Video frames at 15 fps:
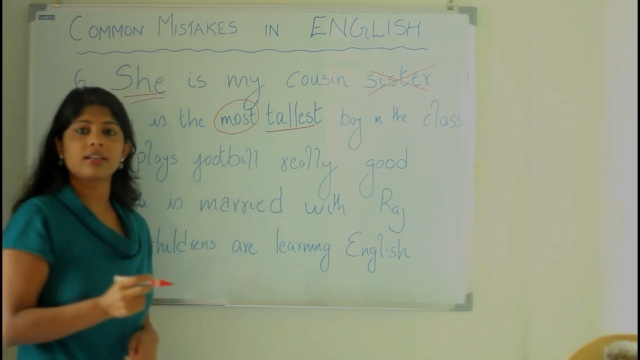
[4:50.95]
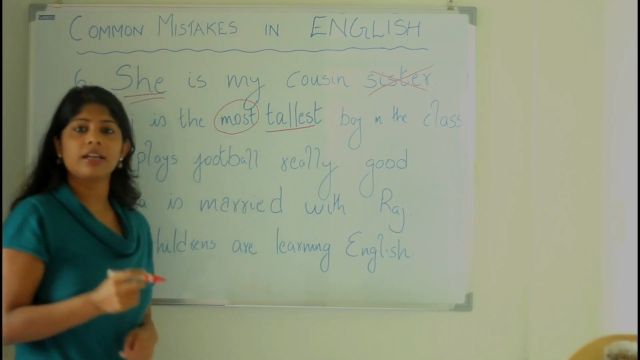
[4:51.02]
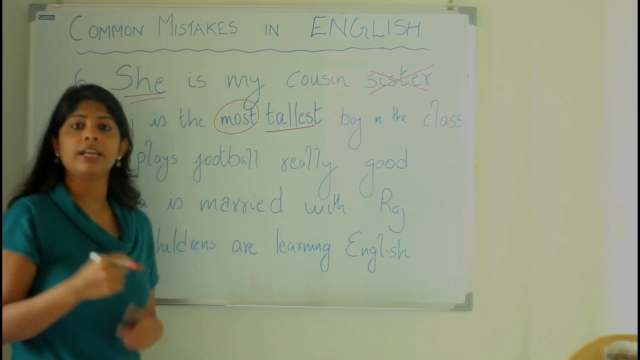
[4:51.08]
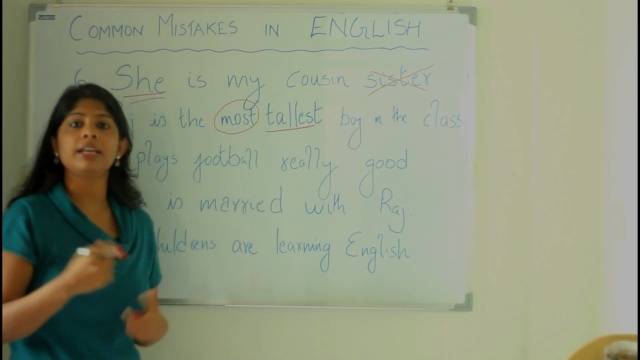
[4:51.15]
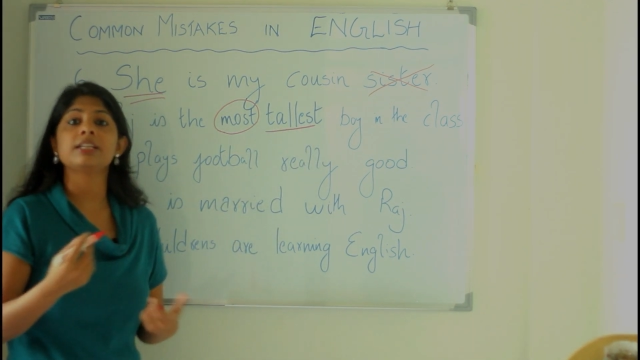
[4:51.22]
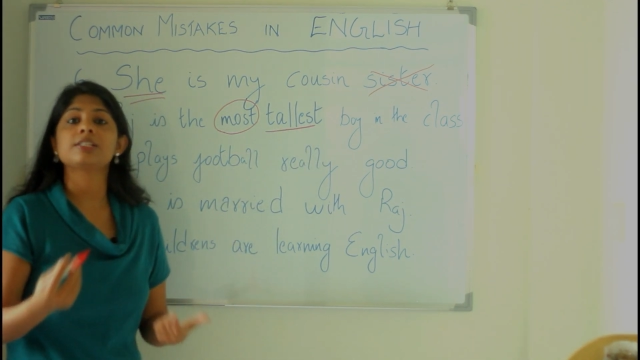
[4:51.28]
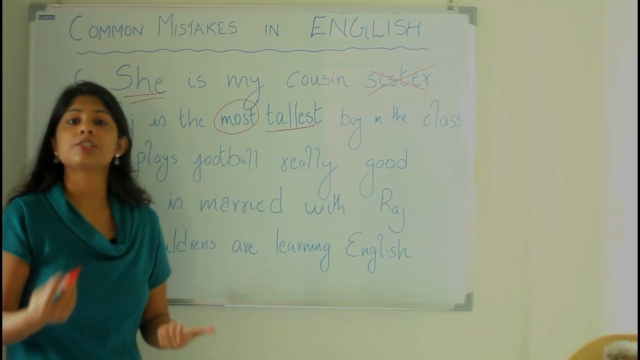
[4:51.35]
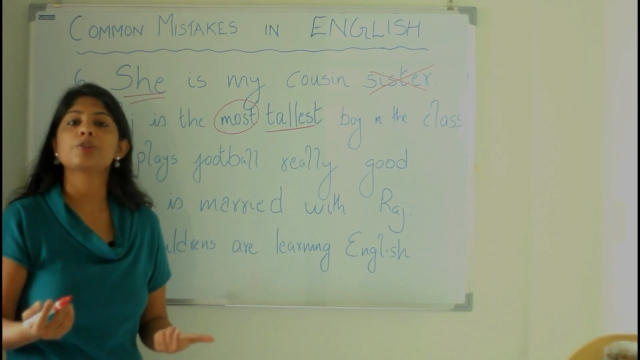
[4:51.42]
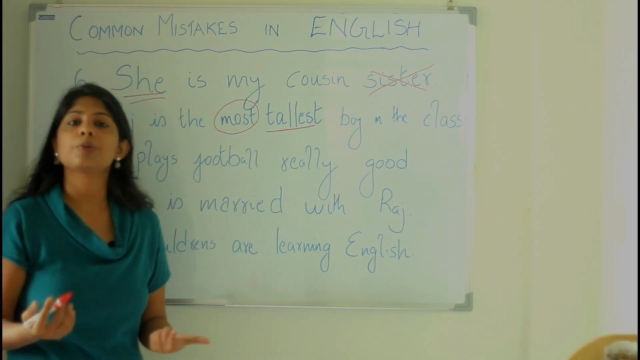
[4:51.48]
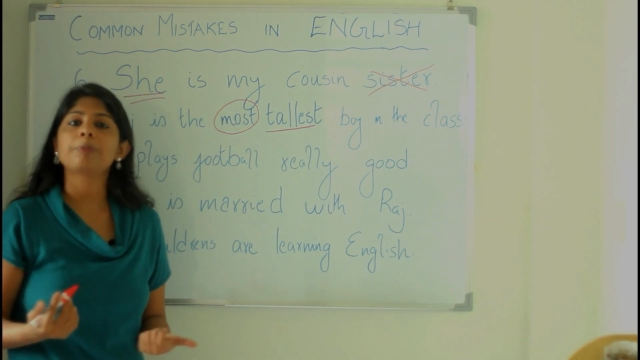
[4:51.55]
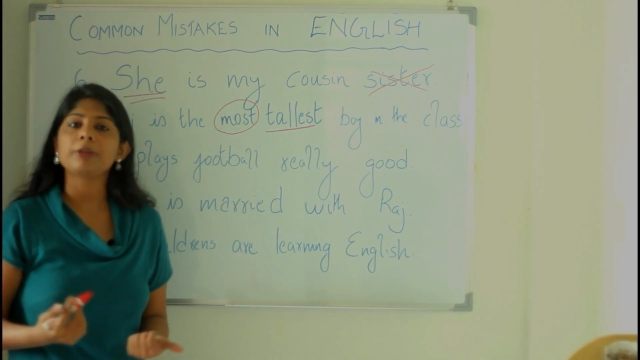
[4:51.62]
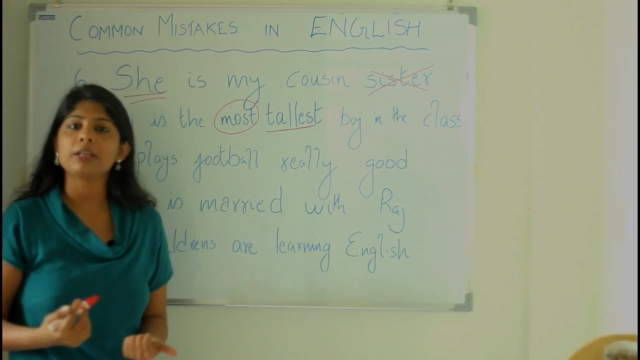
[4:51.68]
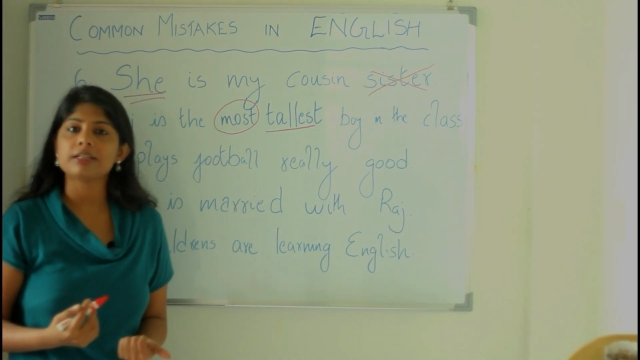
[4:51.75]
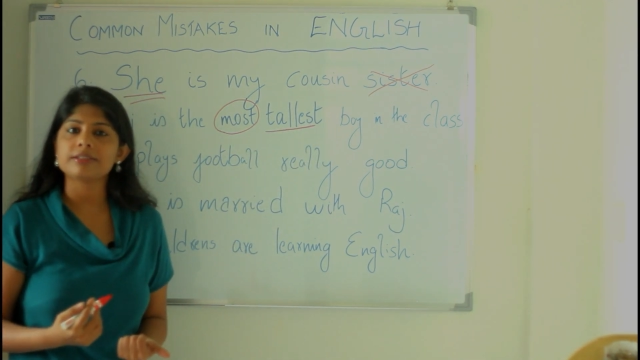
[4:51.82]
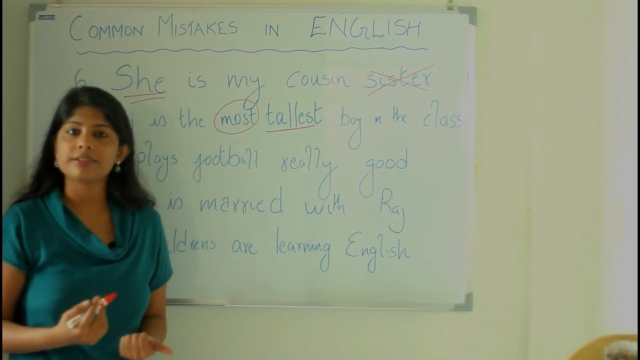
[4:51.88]
in its
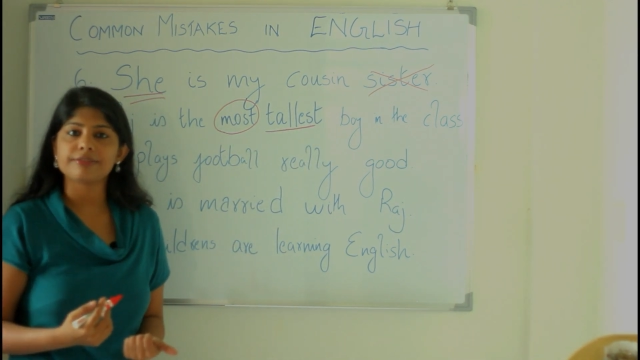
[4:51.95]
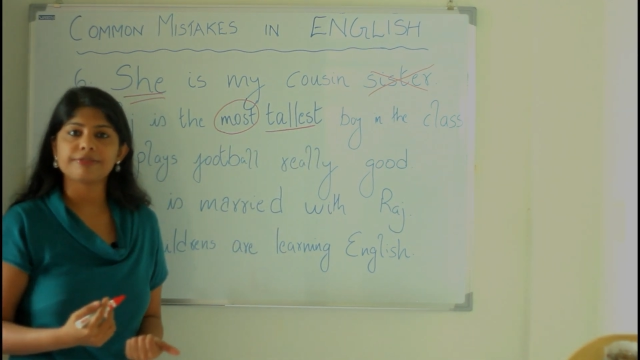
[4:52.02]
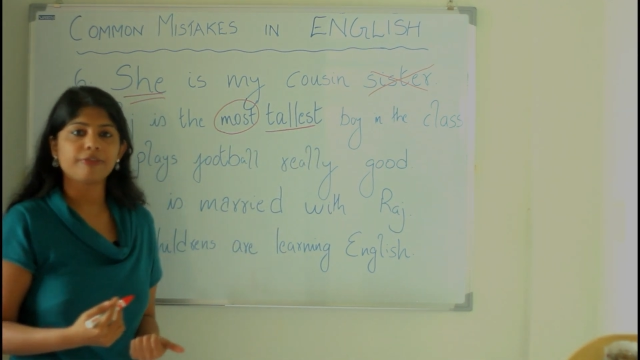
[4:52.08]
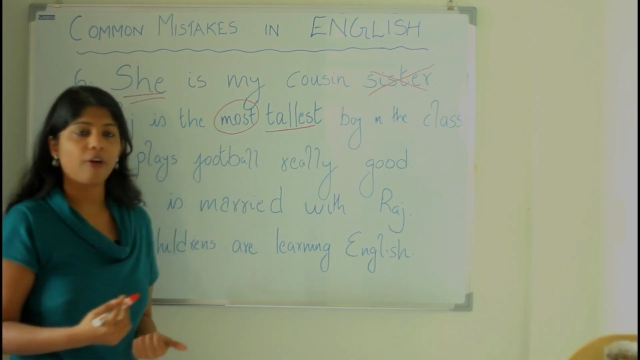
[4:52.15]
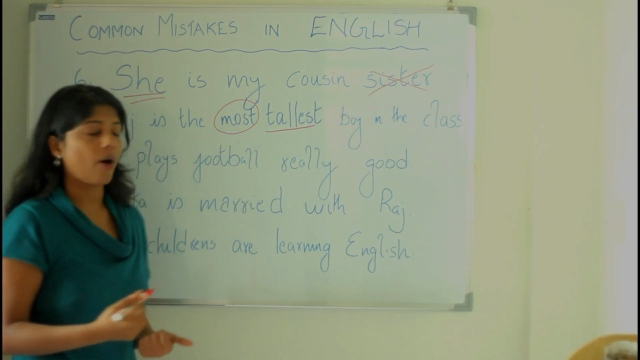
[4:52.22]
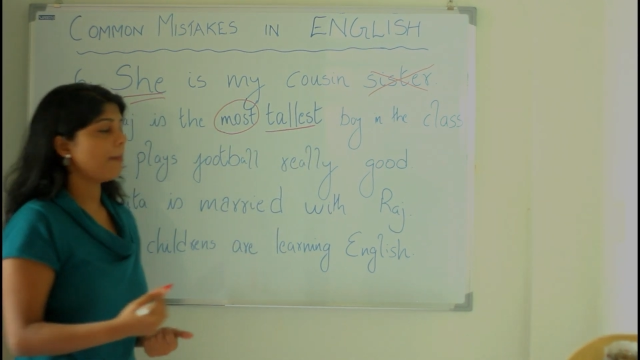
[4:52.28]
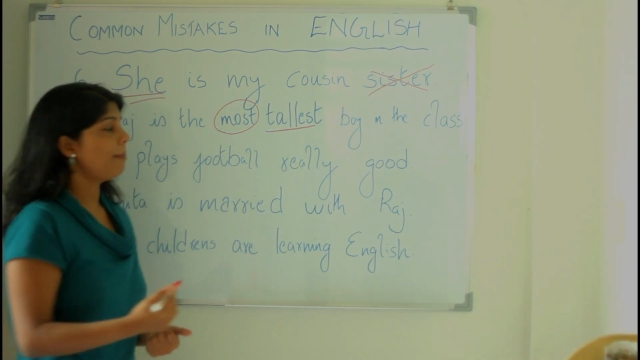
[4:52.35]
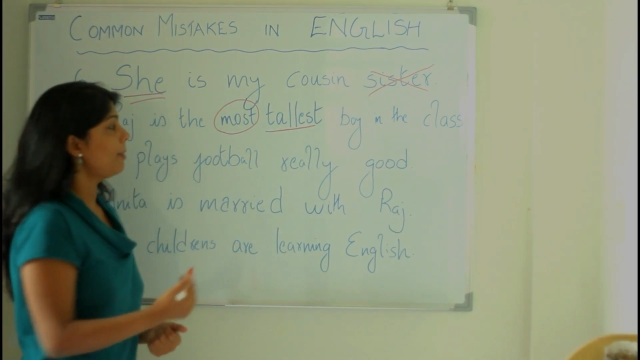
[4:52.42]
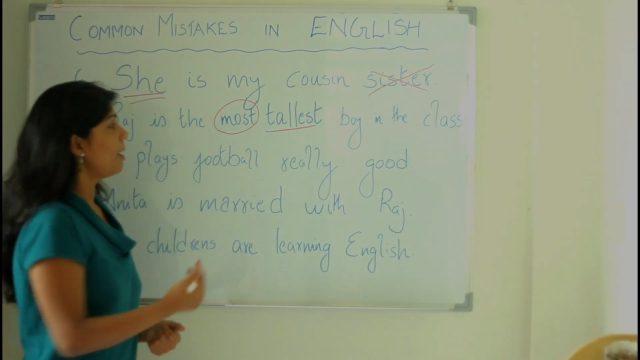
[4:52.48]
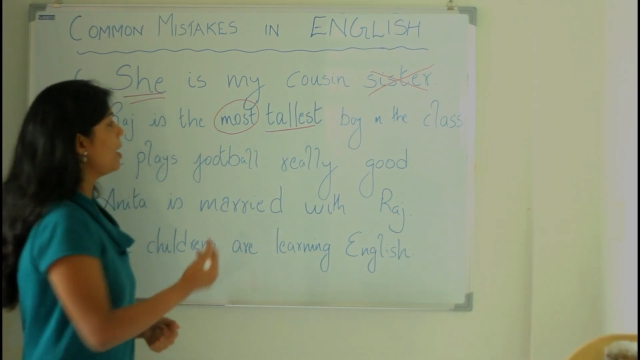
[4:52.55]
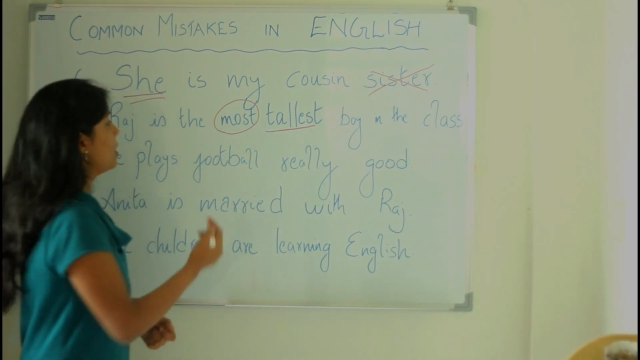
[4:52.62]
superlative form.